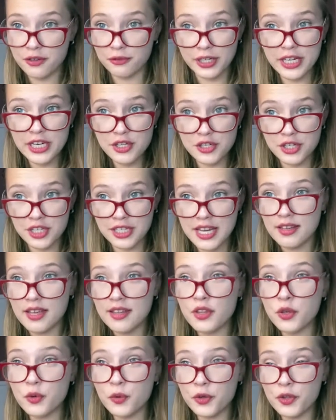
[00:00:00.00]
region
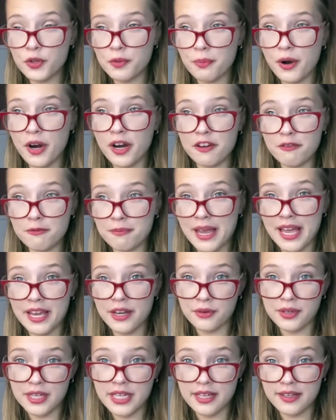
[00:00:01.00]
and the northern part of
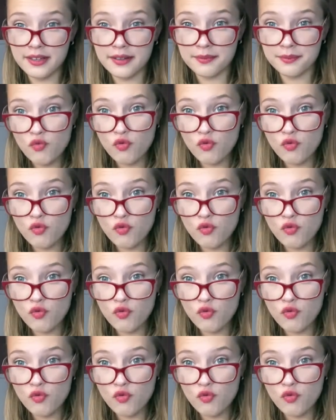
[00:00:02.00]
Pannonia.